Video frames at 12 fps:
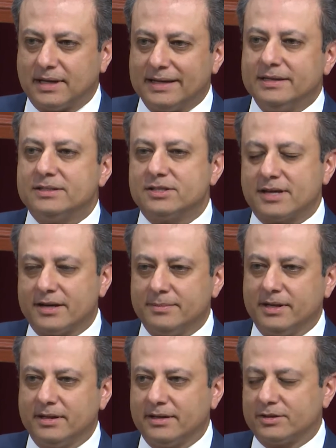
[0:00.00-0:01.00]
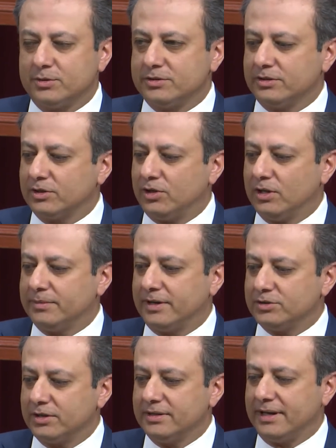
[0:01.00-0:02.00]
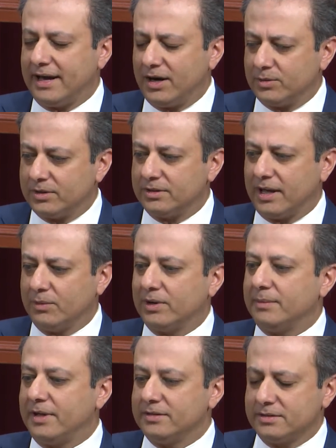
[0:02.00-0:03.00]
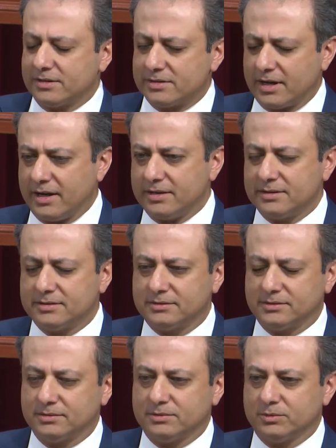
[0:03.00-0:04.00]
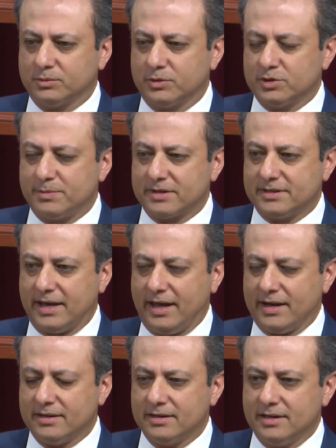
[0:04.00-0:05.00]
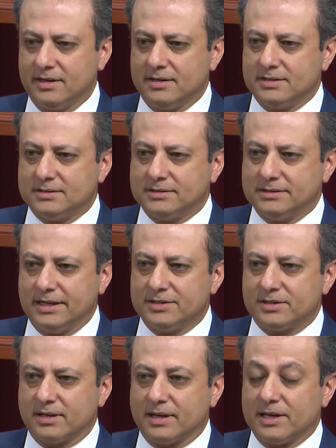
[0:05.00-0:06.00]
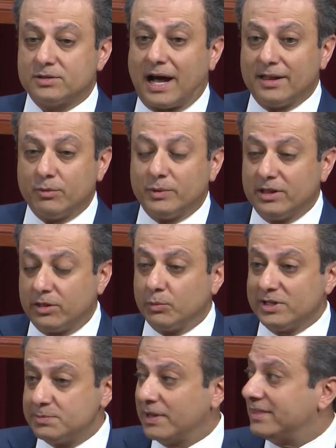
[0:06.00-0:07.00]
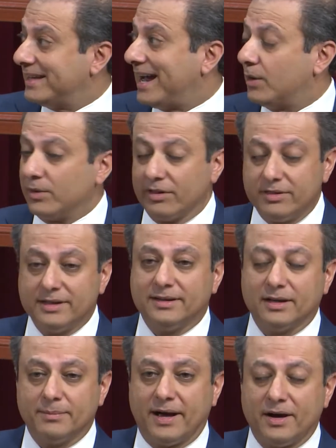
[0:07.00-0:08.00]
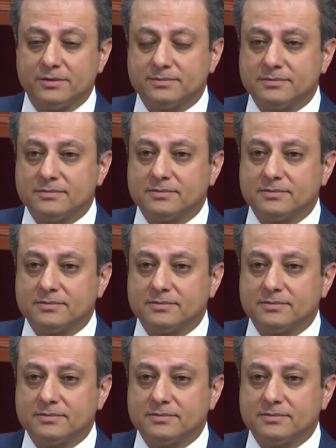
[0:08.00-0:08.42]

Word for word: I didn't decide immediately not to return the call, but I took the hour. And what I meant to say with respect to Ann is, is I, we, we spent the hour thinking about